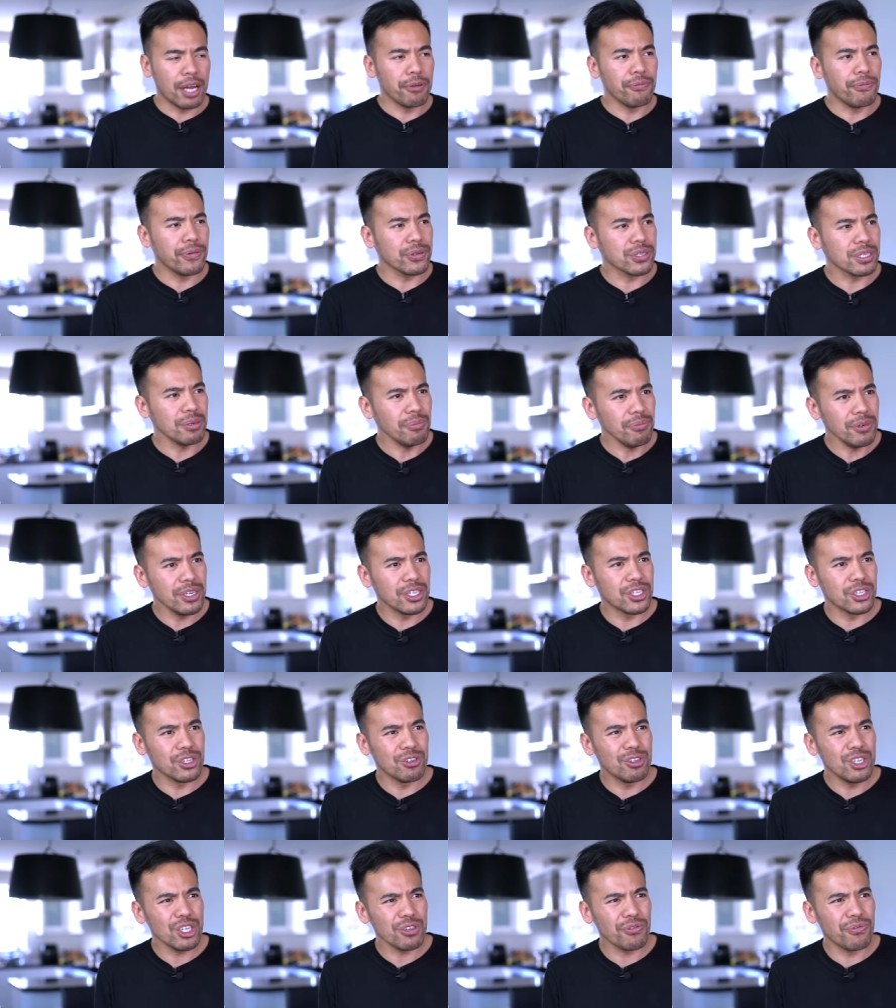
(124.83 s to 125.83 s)
And for some
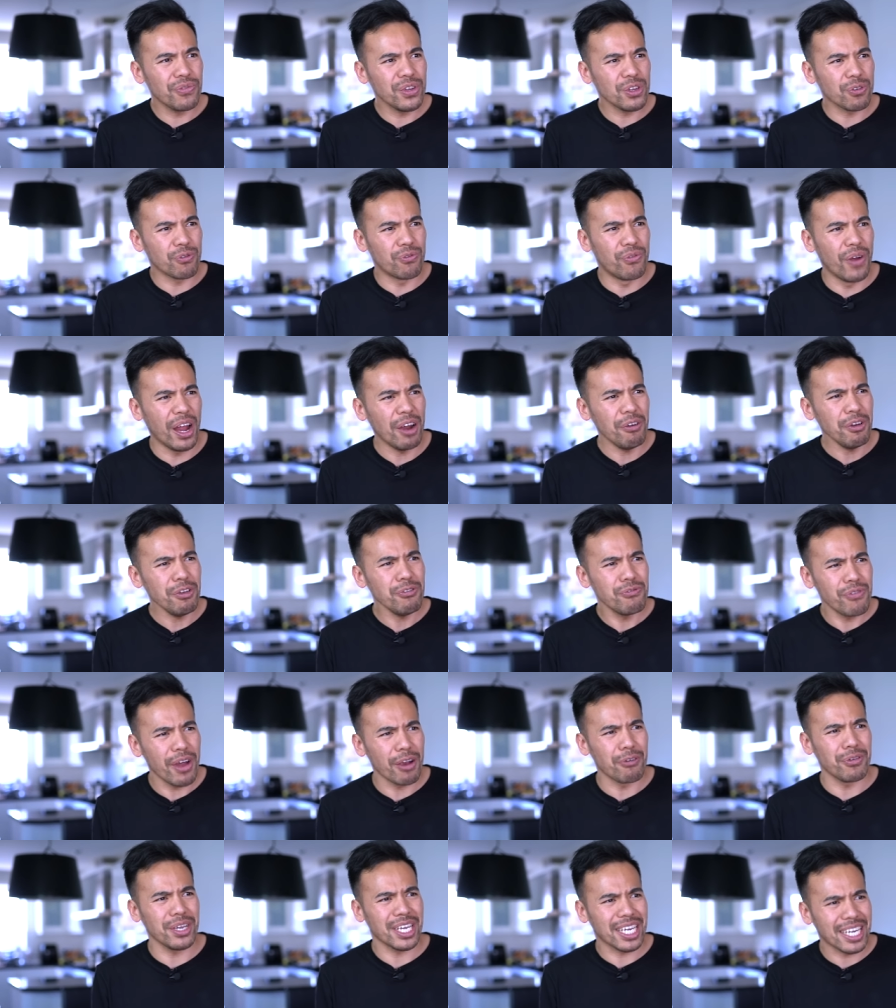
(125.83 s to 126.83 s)
reason, you just feel very,
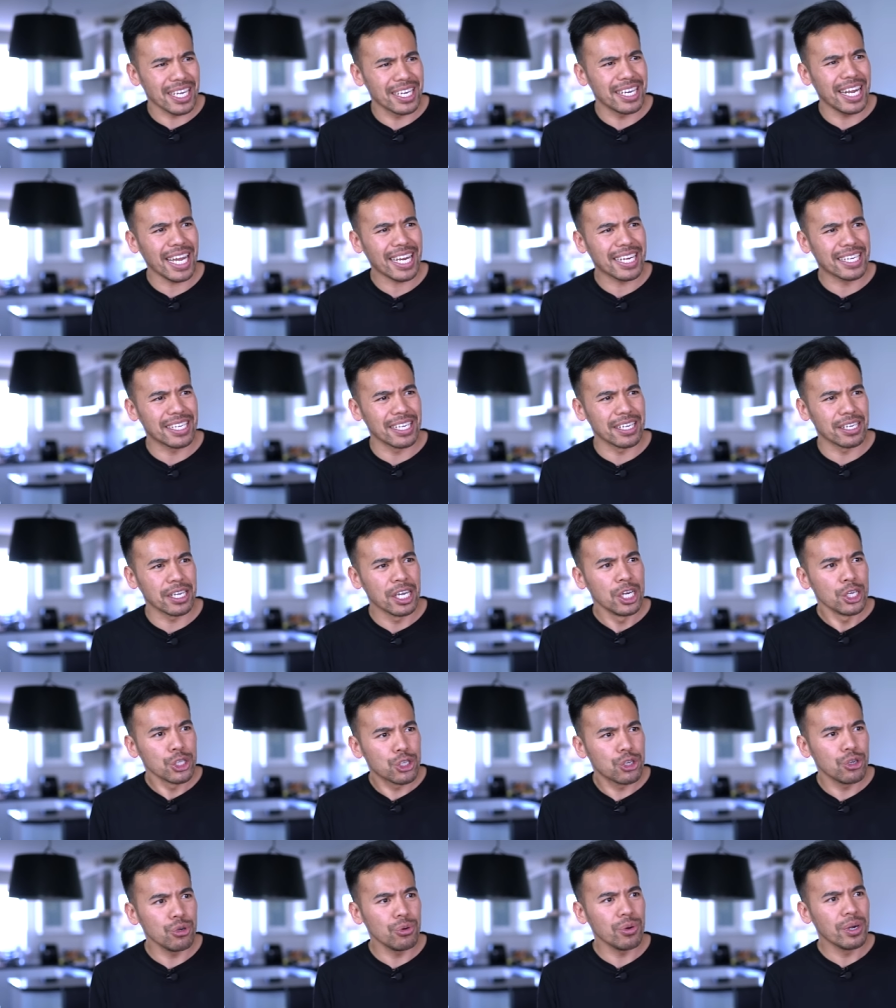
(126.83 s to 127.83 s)
very connected
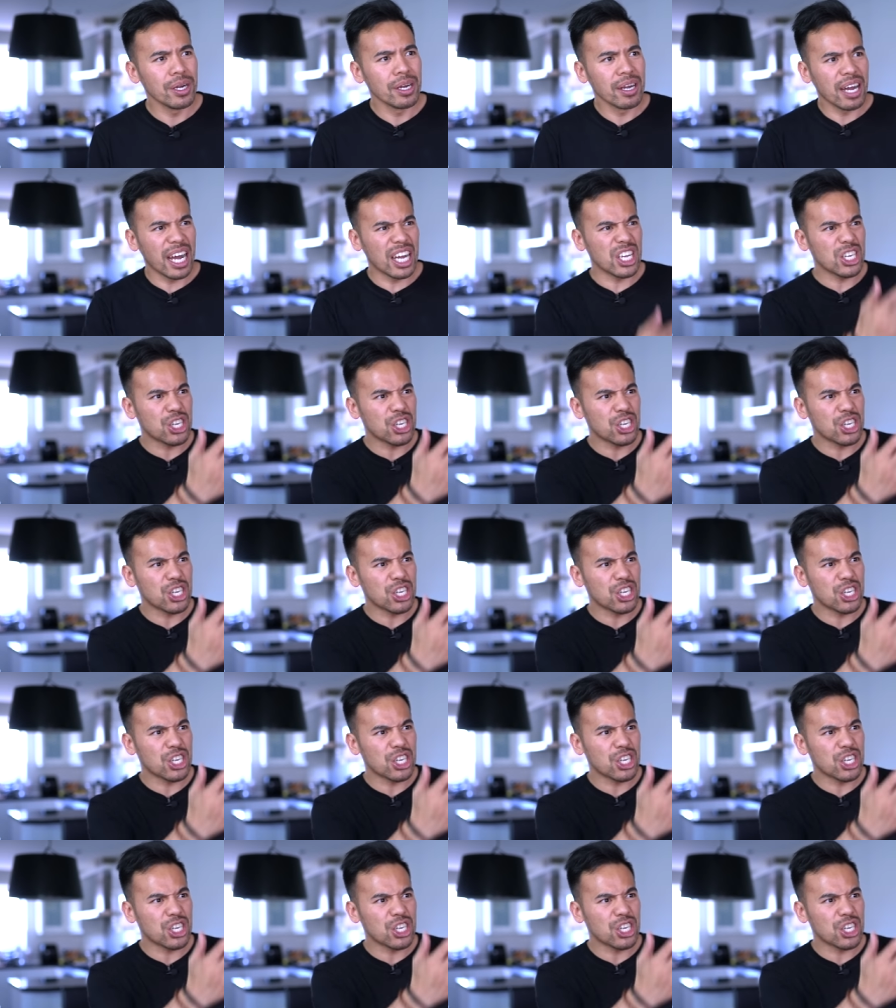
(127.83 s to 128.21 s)
to